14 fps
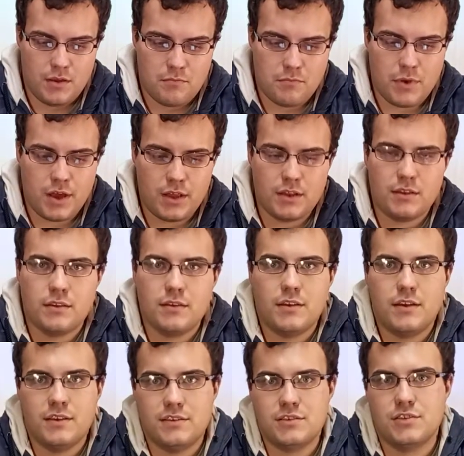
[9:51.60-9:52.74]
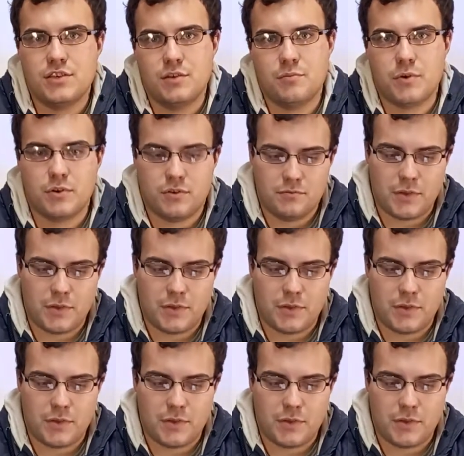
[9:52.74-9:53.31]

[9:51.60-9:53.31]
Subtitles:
but it's cheaper to